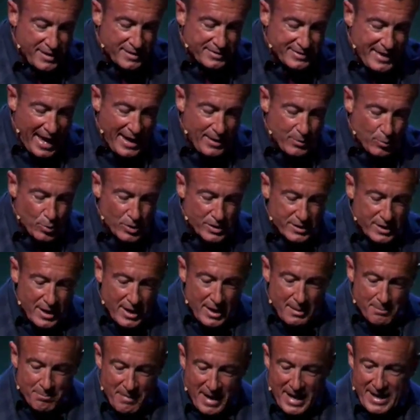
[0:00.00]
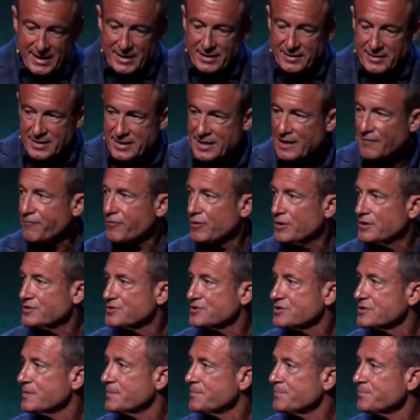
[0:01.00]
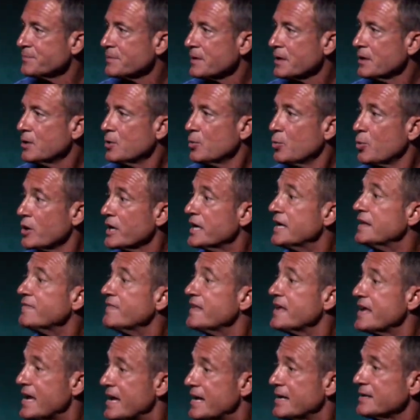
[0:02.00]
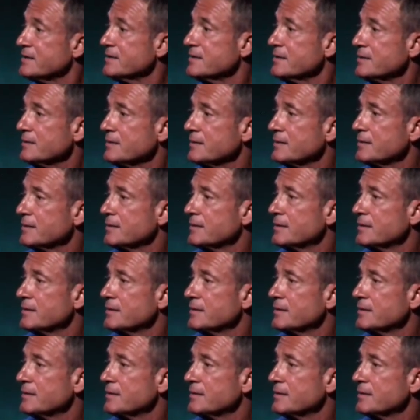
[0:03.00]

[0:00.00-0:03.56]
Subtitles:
that that would make the difference. Where in the end,